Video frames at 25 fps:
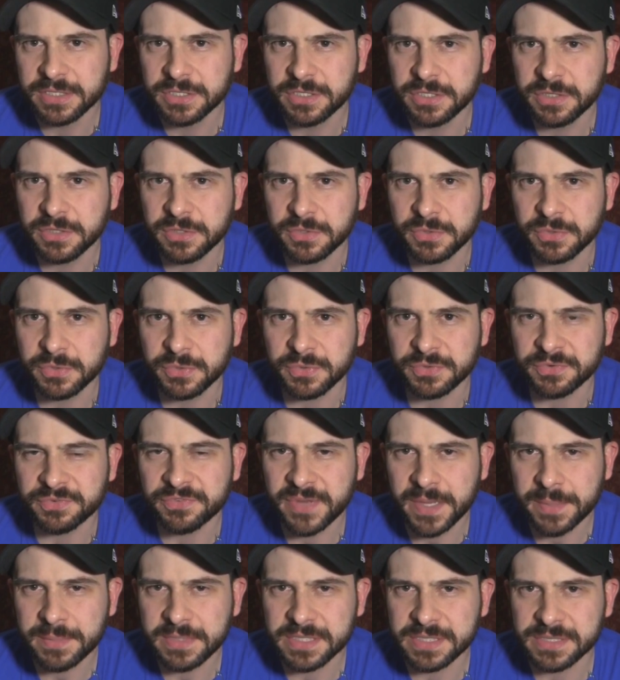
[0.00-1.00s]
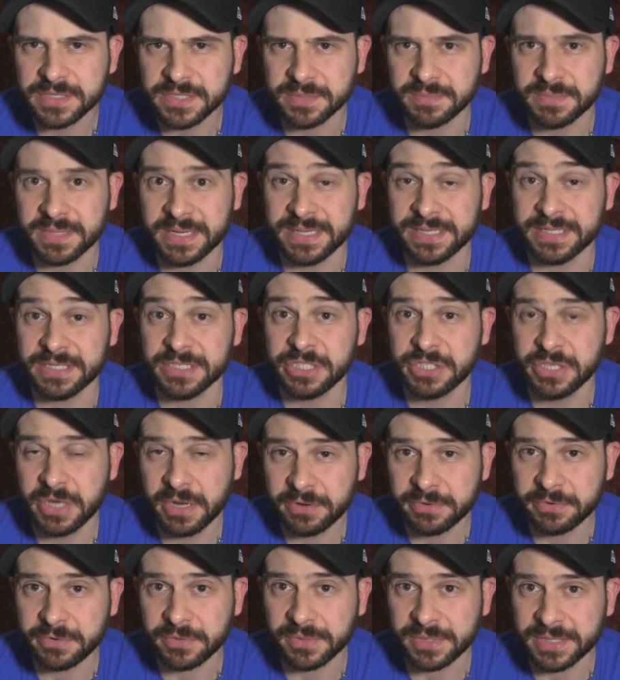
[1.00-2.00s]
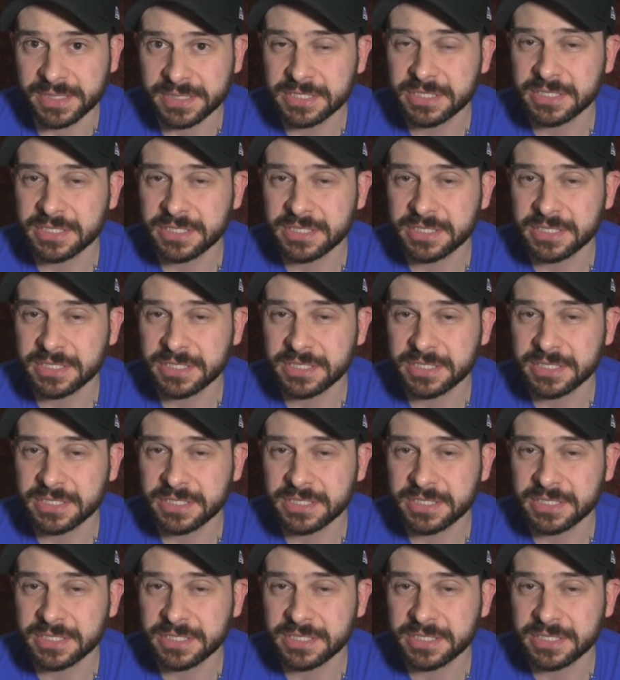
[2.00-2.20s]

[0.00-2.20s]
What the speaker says: to feminism in general.